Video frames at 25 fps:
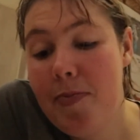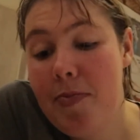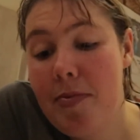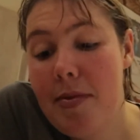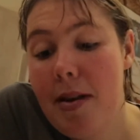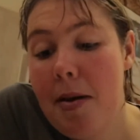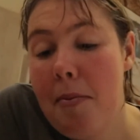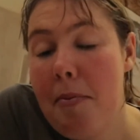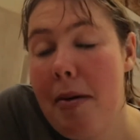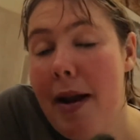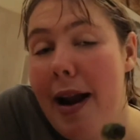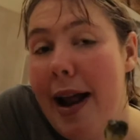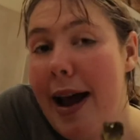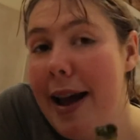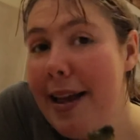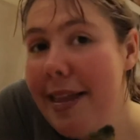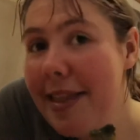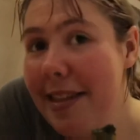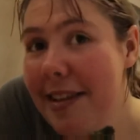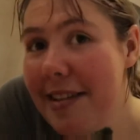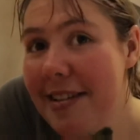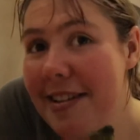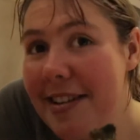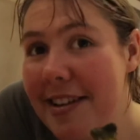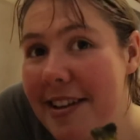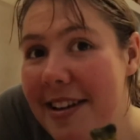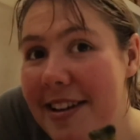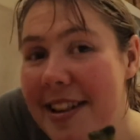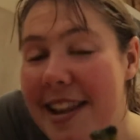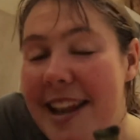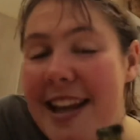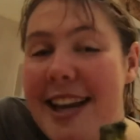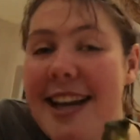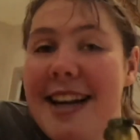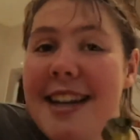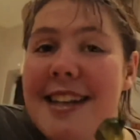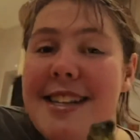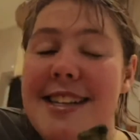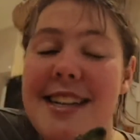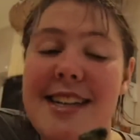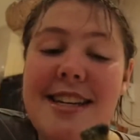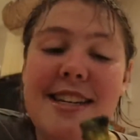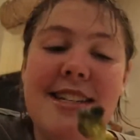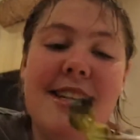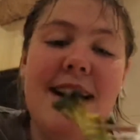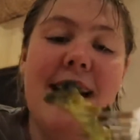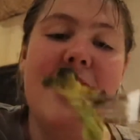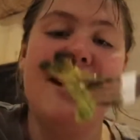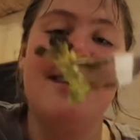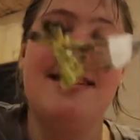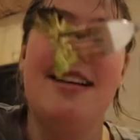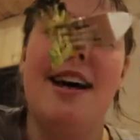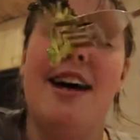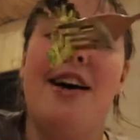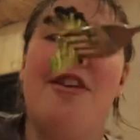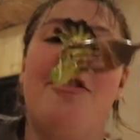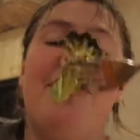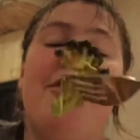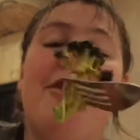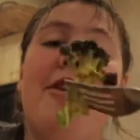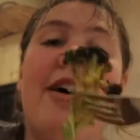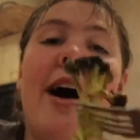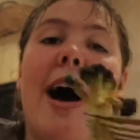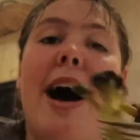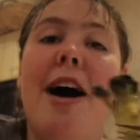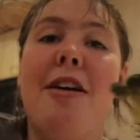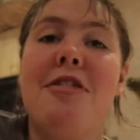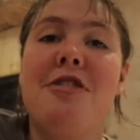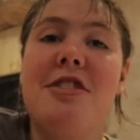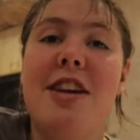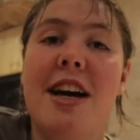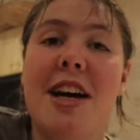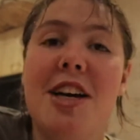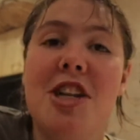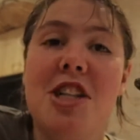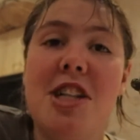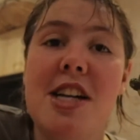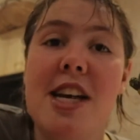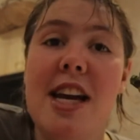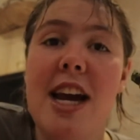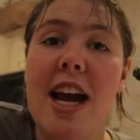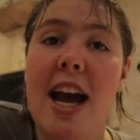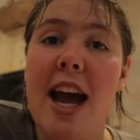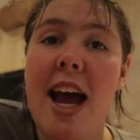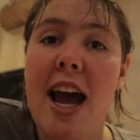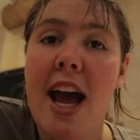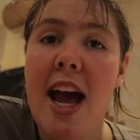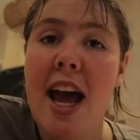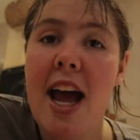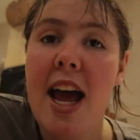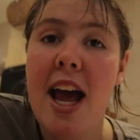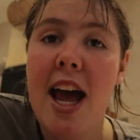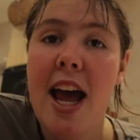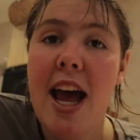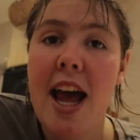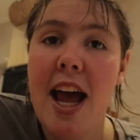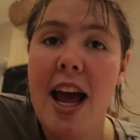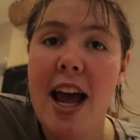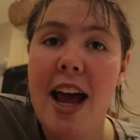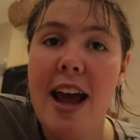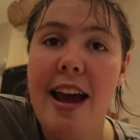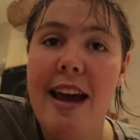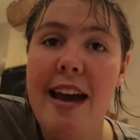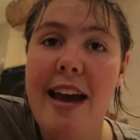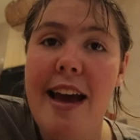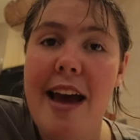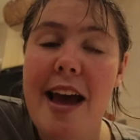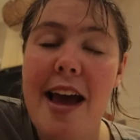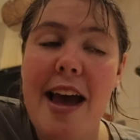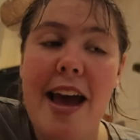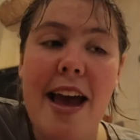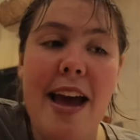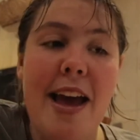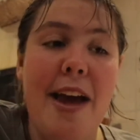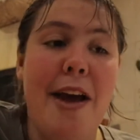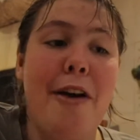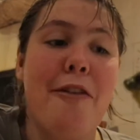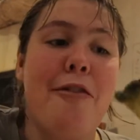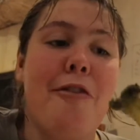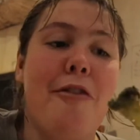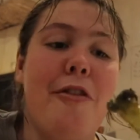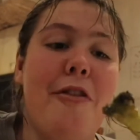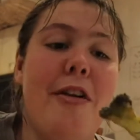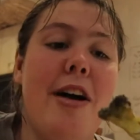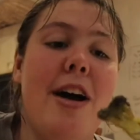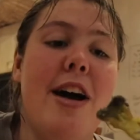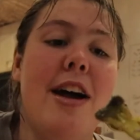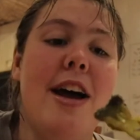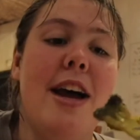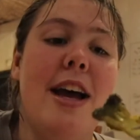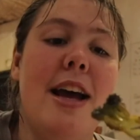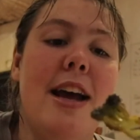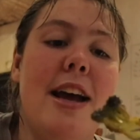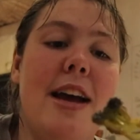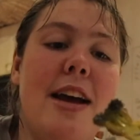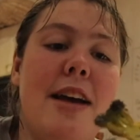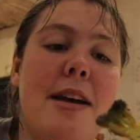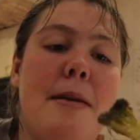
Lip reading: But I still think it tastes nice. I don't know how to actually air fry